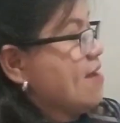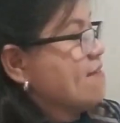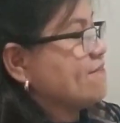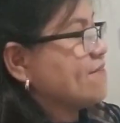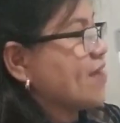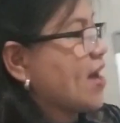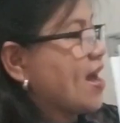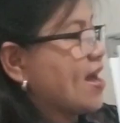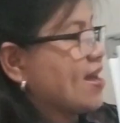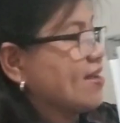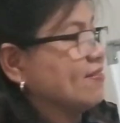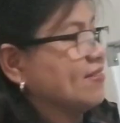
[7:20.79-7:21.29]

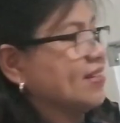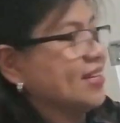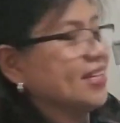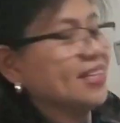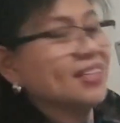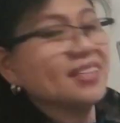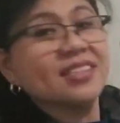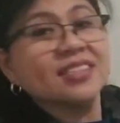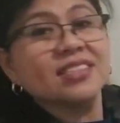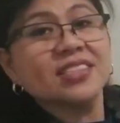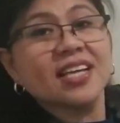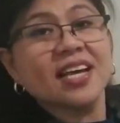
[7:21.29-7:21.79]
5
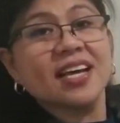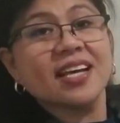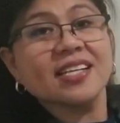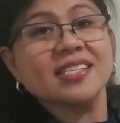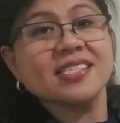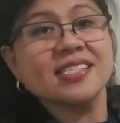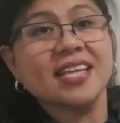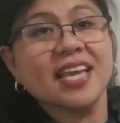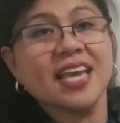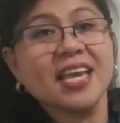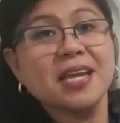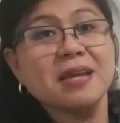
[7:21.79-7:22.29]
little
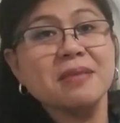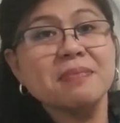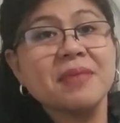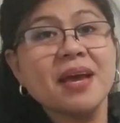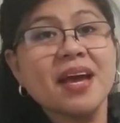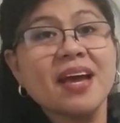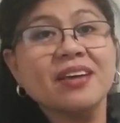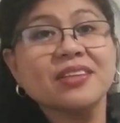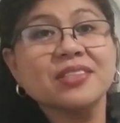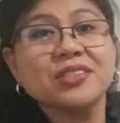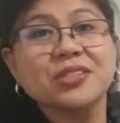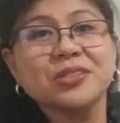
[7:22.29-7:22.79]
ducks came
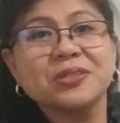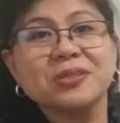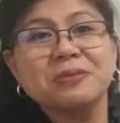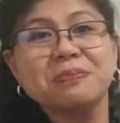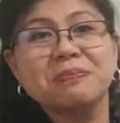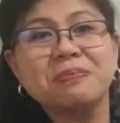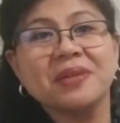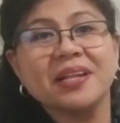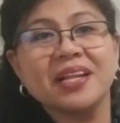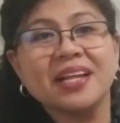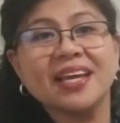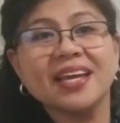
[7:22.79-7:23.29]
out to
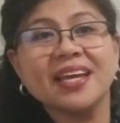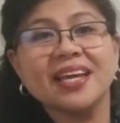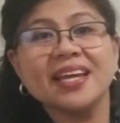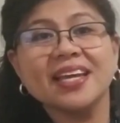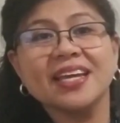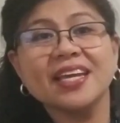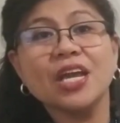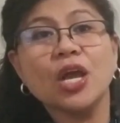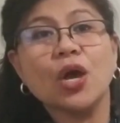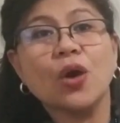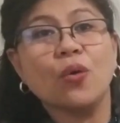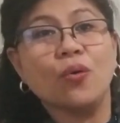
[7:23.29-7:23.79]

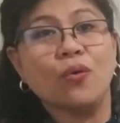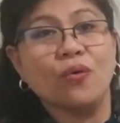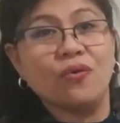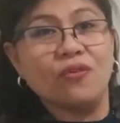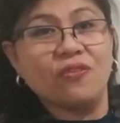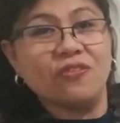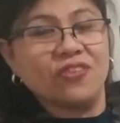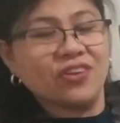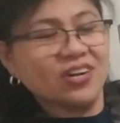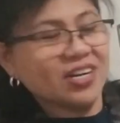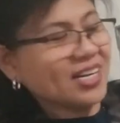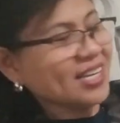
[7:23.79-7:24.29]
play
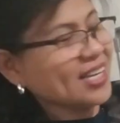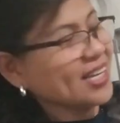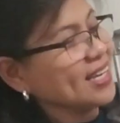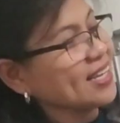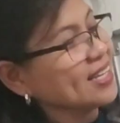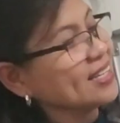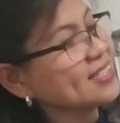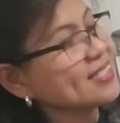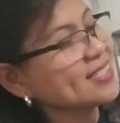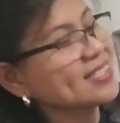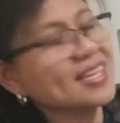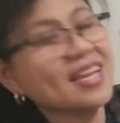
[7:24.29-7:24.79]
over the
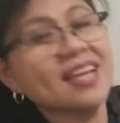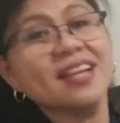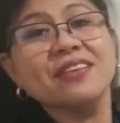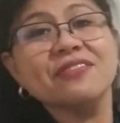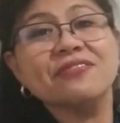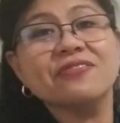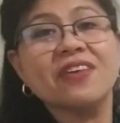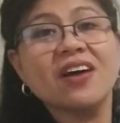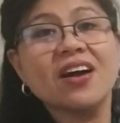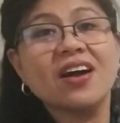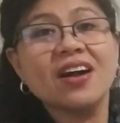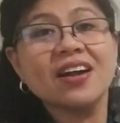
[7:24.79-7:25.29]
hills
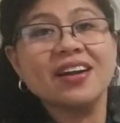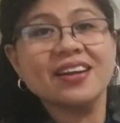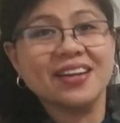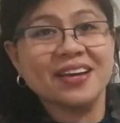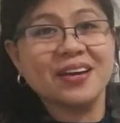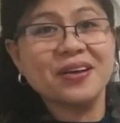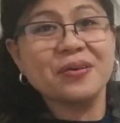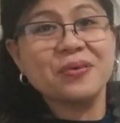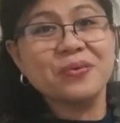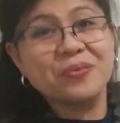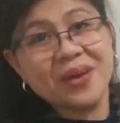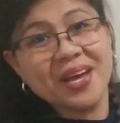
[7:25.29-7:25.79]
and far
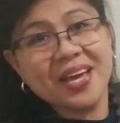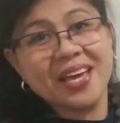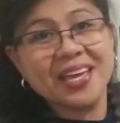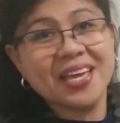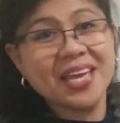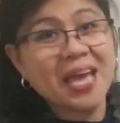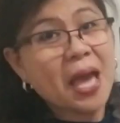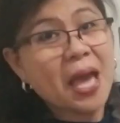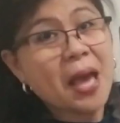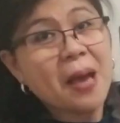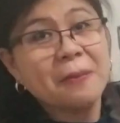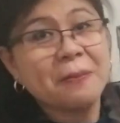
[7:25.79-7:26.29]
away.
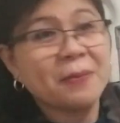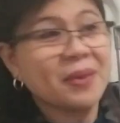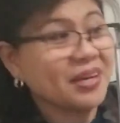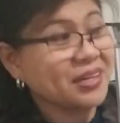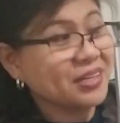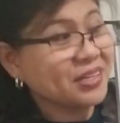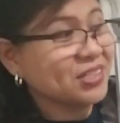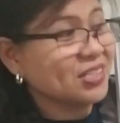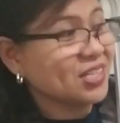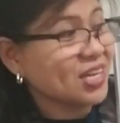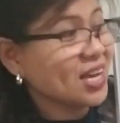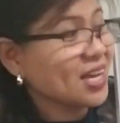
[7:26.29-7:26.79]

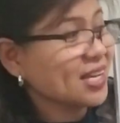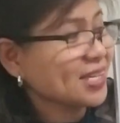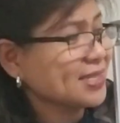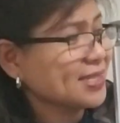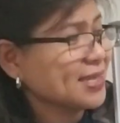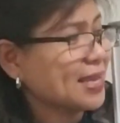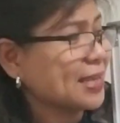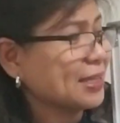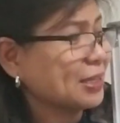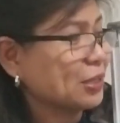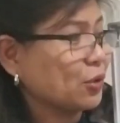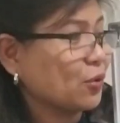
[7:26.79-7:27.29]
Mother duck
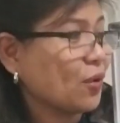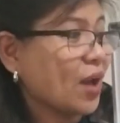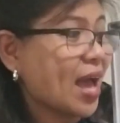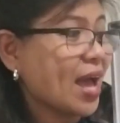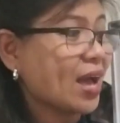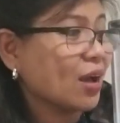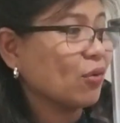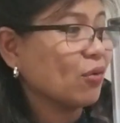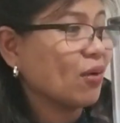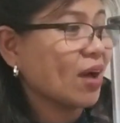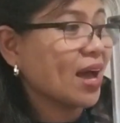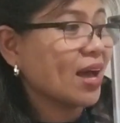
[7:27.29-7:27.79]
said
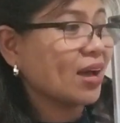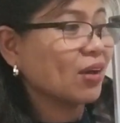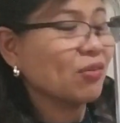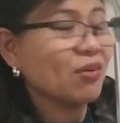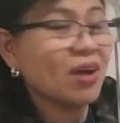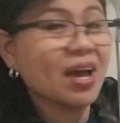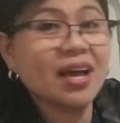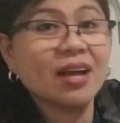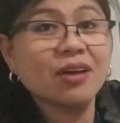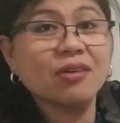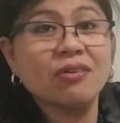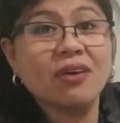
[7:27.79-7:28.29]
quack, quack,
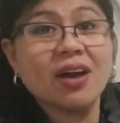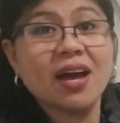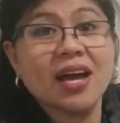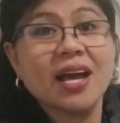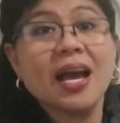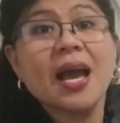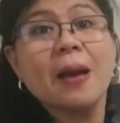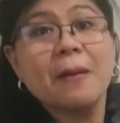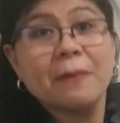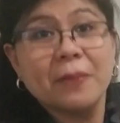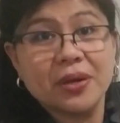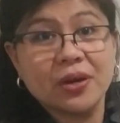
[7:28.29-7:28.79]
quack,
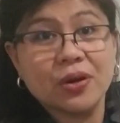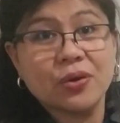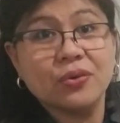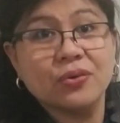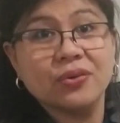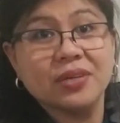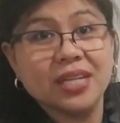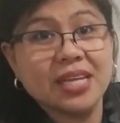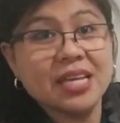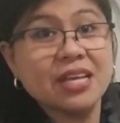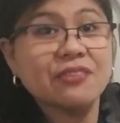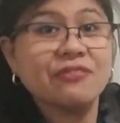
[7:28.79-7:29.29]
quack, but
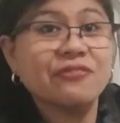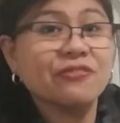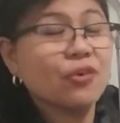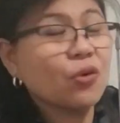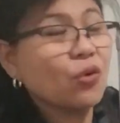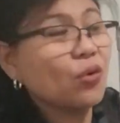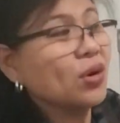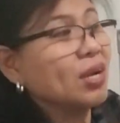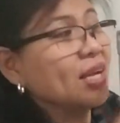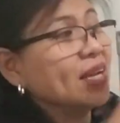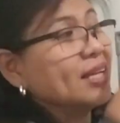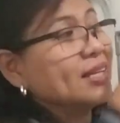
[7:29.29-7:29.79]
only
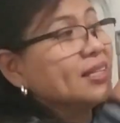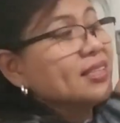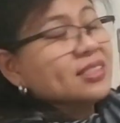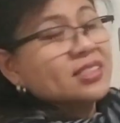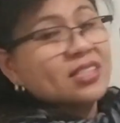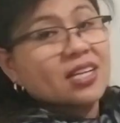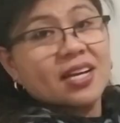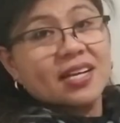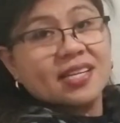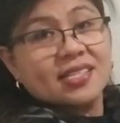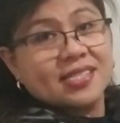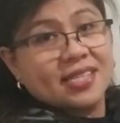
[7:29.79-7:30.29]
4 little
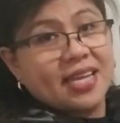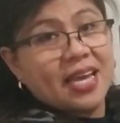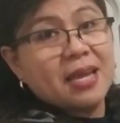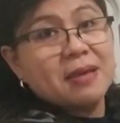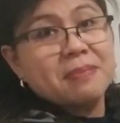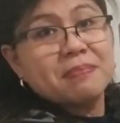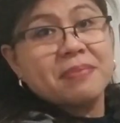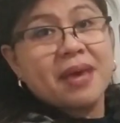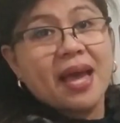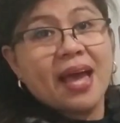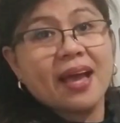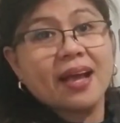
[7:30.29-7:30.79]
ducks
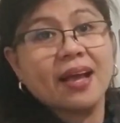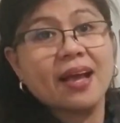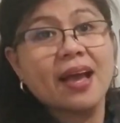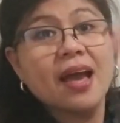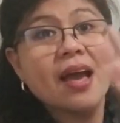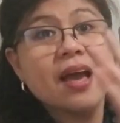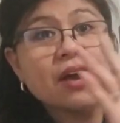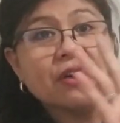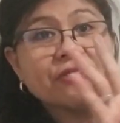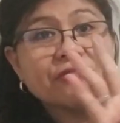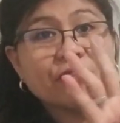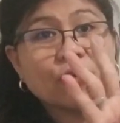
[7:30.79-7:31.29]
came back.
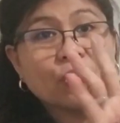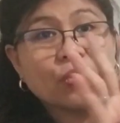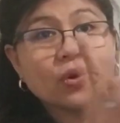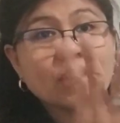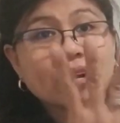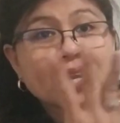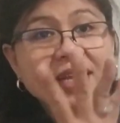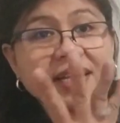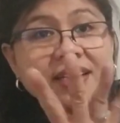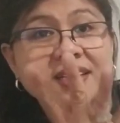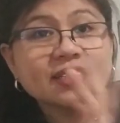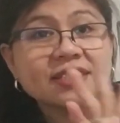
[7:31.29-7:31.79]
4
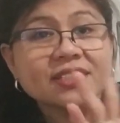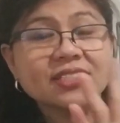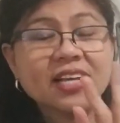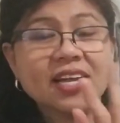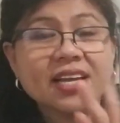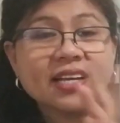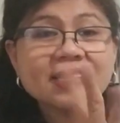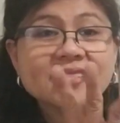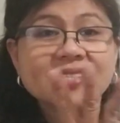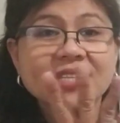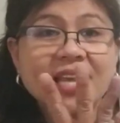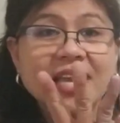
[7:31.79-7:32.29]
little
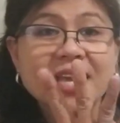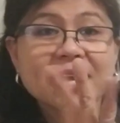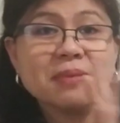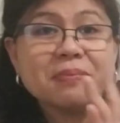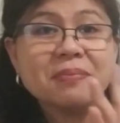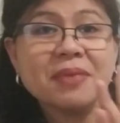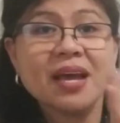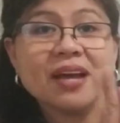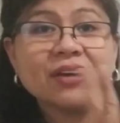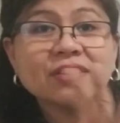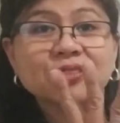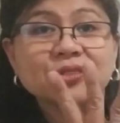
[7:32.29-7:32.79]
ducks
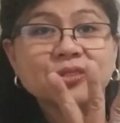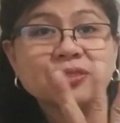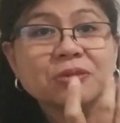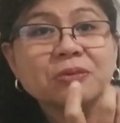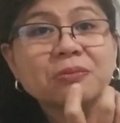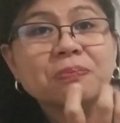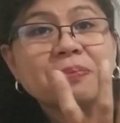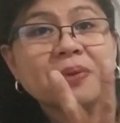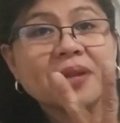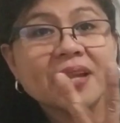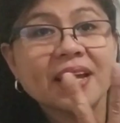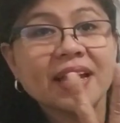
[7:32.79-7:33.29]
came out
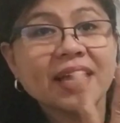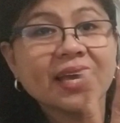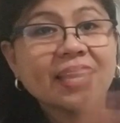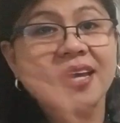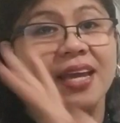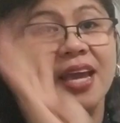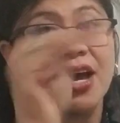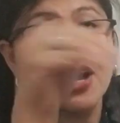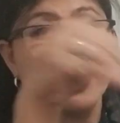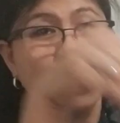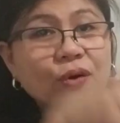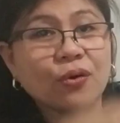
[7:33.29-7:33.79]
to
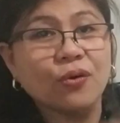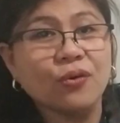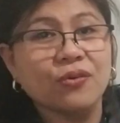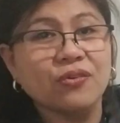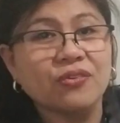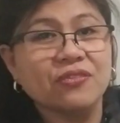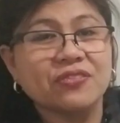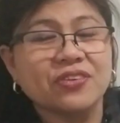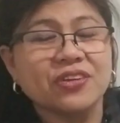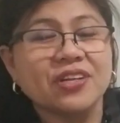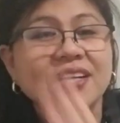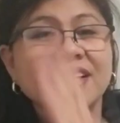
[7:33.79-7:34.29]
play
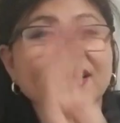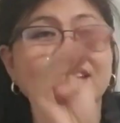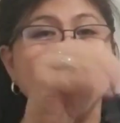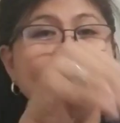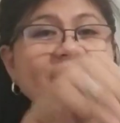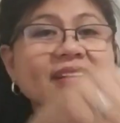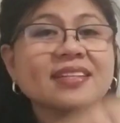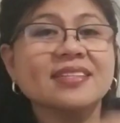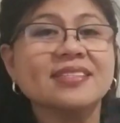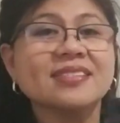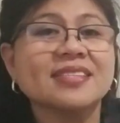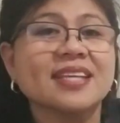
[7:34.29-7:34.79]
over the
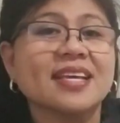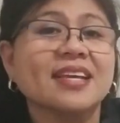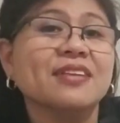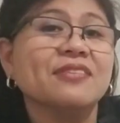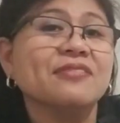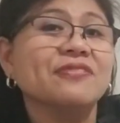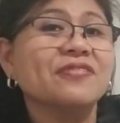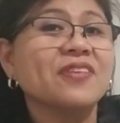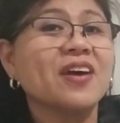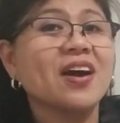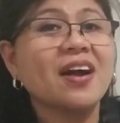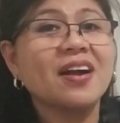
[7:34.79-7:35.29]
hills
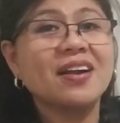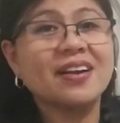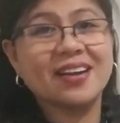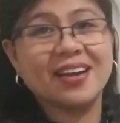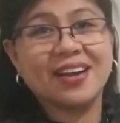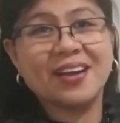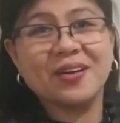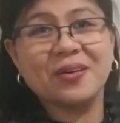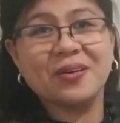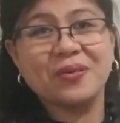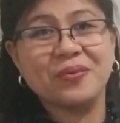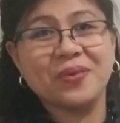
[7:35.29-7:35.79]
and far
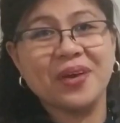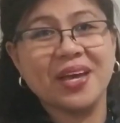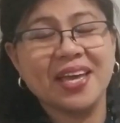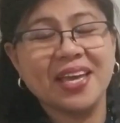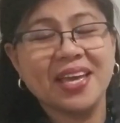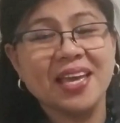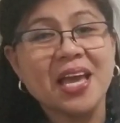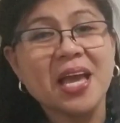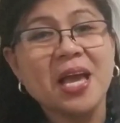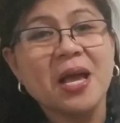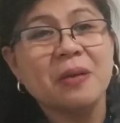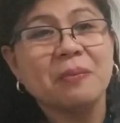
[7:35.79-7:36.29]

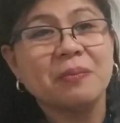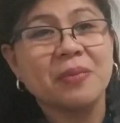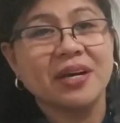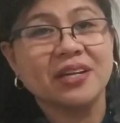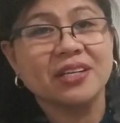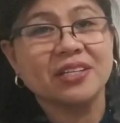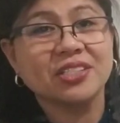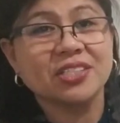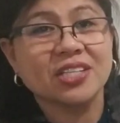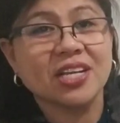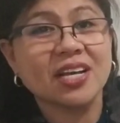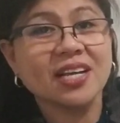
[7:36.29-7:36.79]
away.
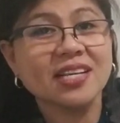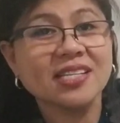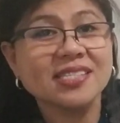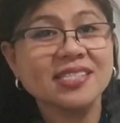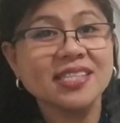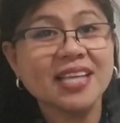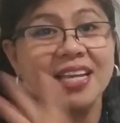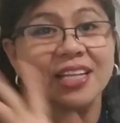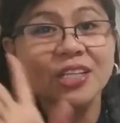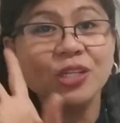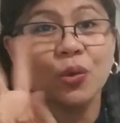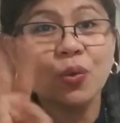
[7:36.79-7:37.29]
Mother duck
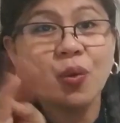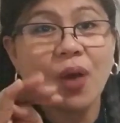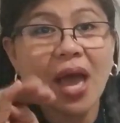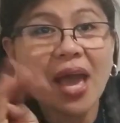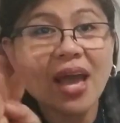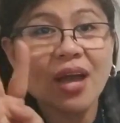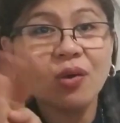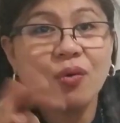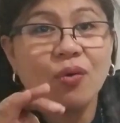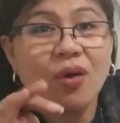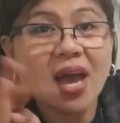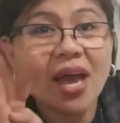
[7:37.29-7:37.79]
said
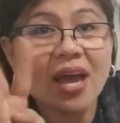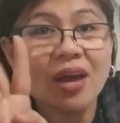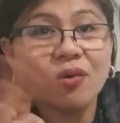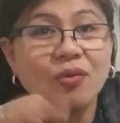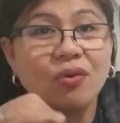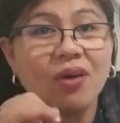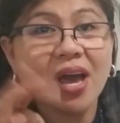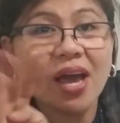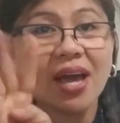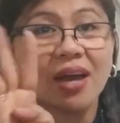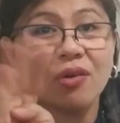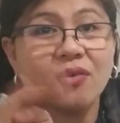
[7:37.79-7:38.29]
quack, quack,
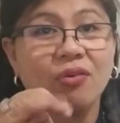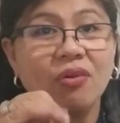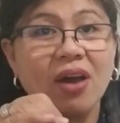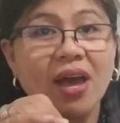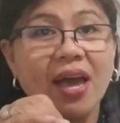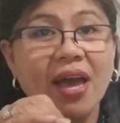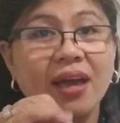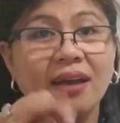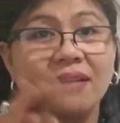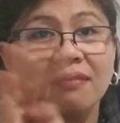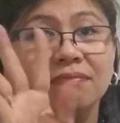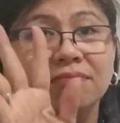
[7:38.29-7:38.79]
quack,
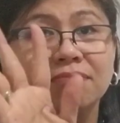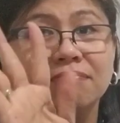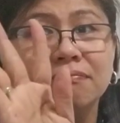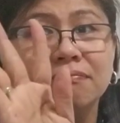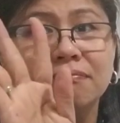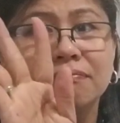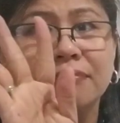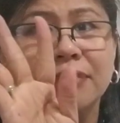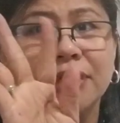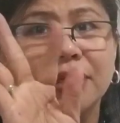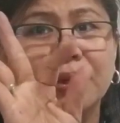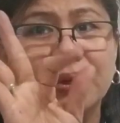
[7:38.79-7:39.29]
quack,
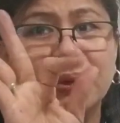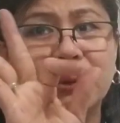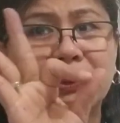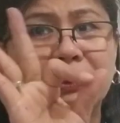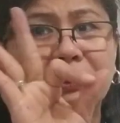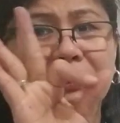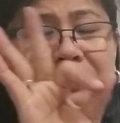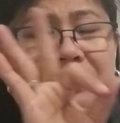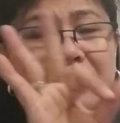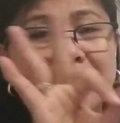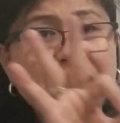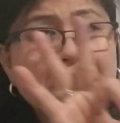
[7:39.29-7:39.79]
but
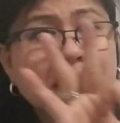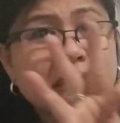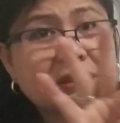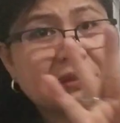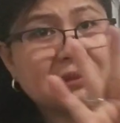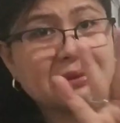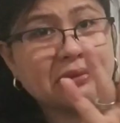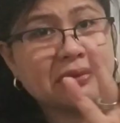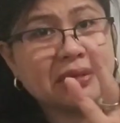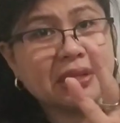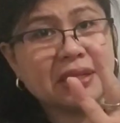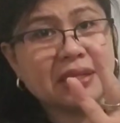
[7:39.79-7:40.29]
only
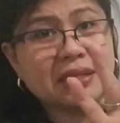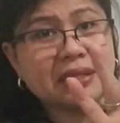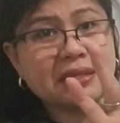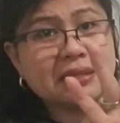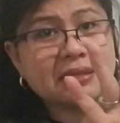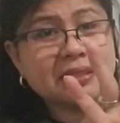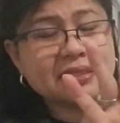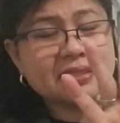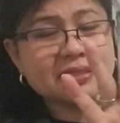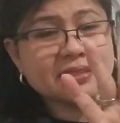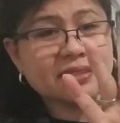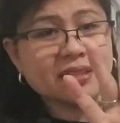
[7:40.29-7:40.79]
3
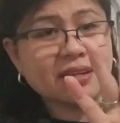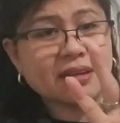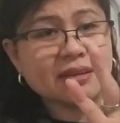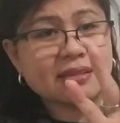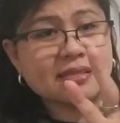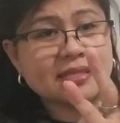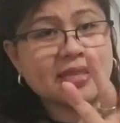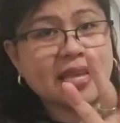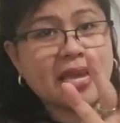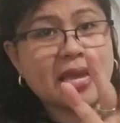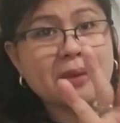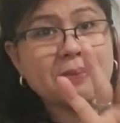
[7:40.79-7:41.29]
little
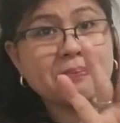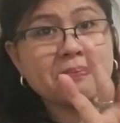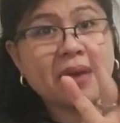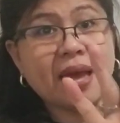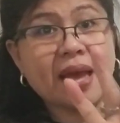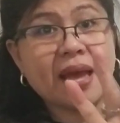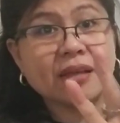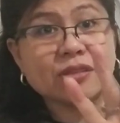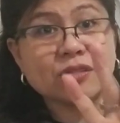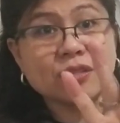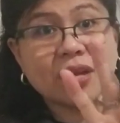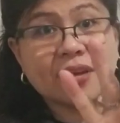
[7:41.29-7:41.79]
ducks came
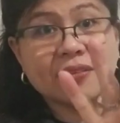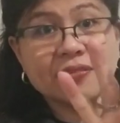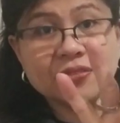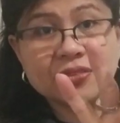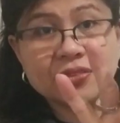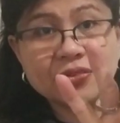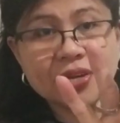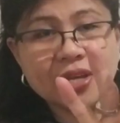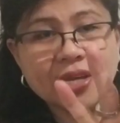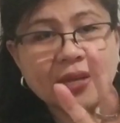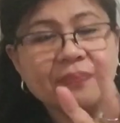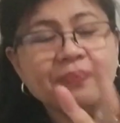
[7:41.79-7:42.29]
back. So I have
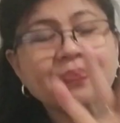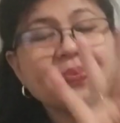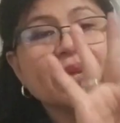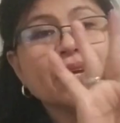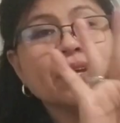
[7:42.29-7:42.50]
3.